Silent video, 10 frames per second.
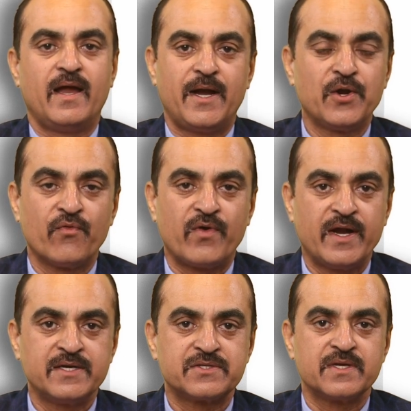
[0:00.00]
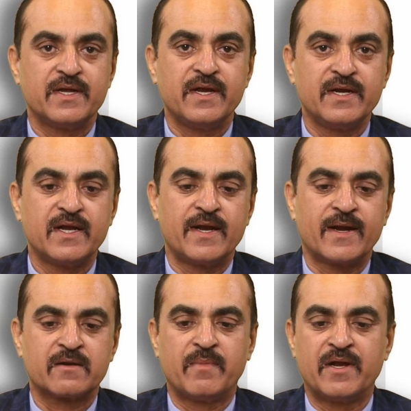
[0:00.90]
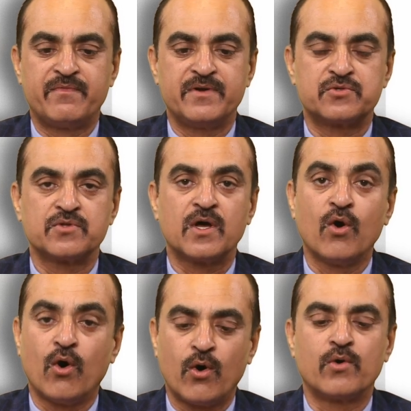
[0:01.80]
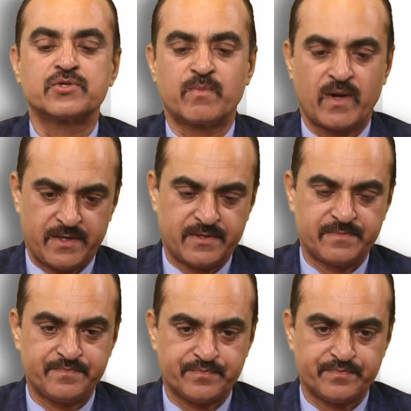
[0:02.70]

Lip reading: endophytes' indirect benefits to the host plant.